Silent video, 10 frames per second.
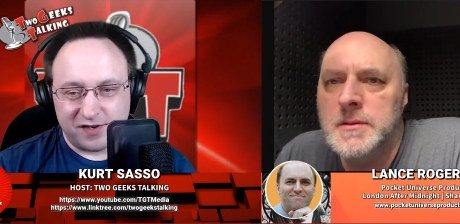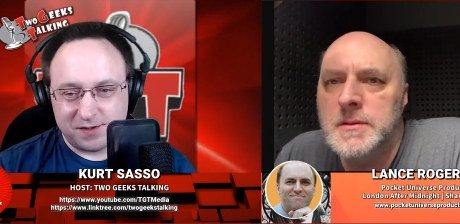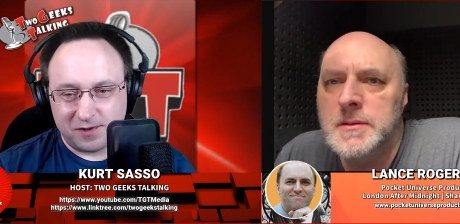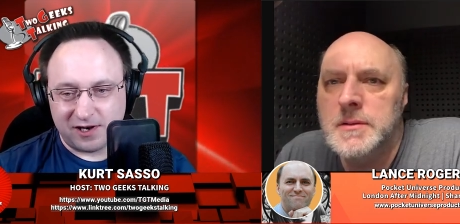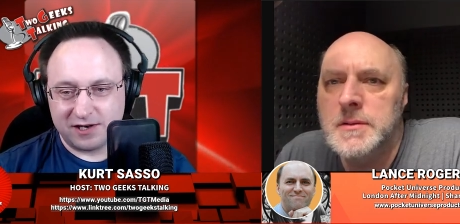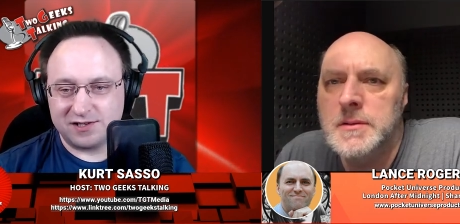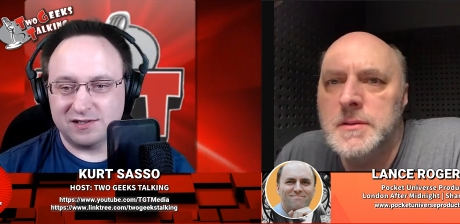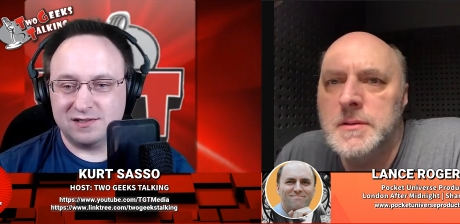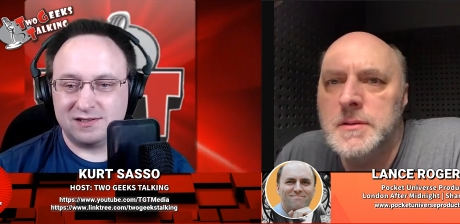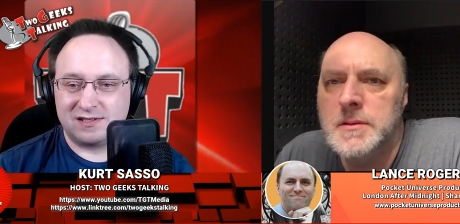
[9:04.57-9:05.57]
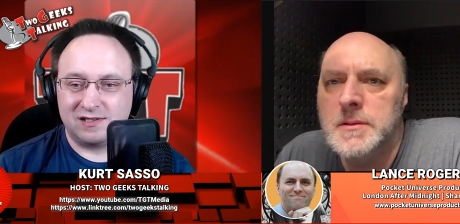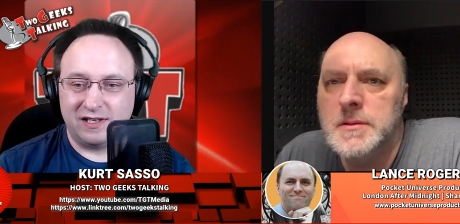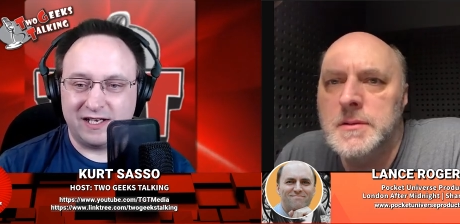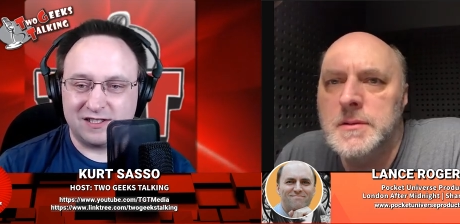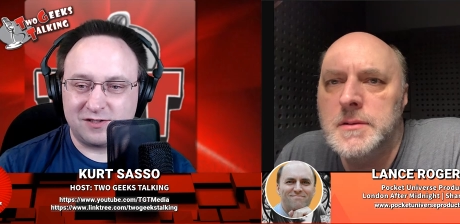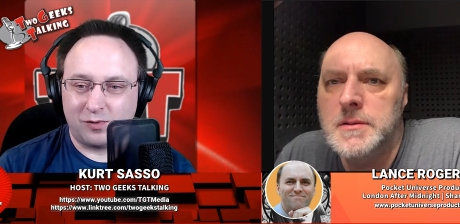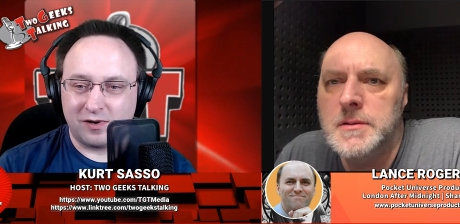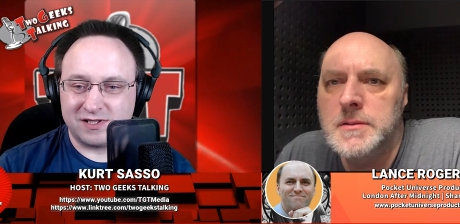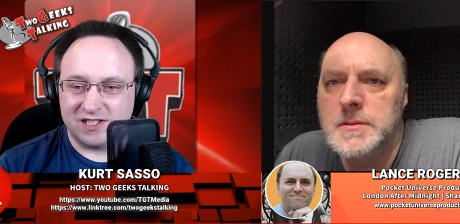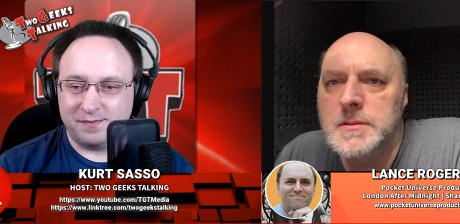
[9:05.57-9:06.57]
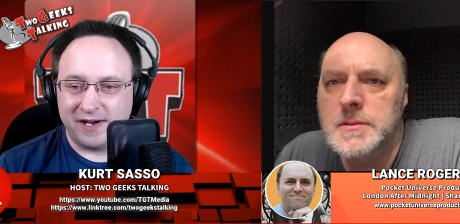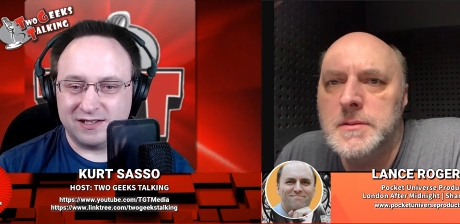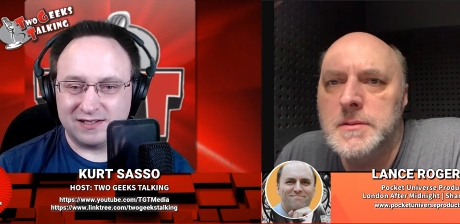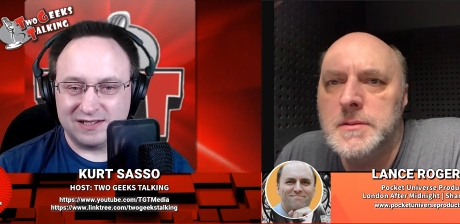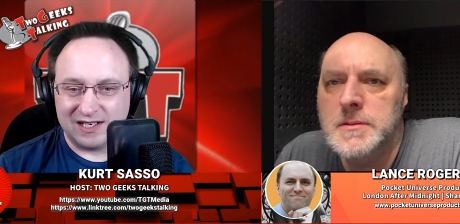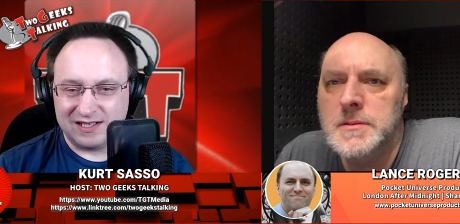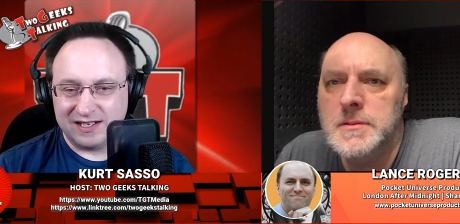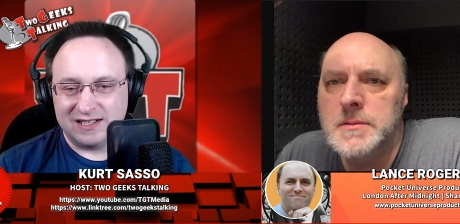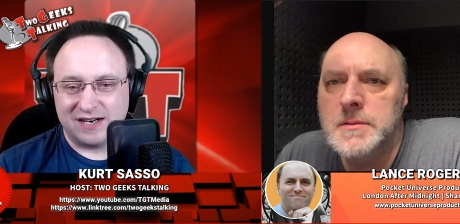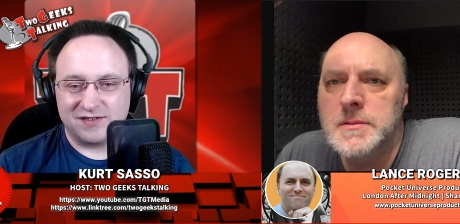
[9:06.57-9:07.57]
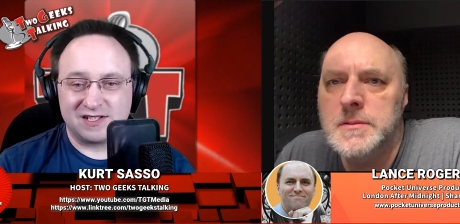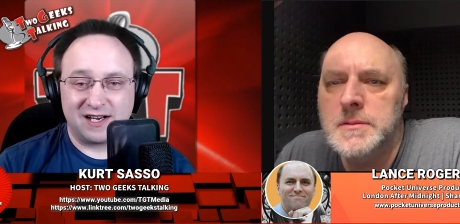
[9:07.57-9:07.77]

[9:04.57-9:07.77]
Speaker 1: Productions leans towards independent endeavors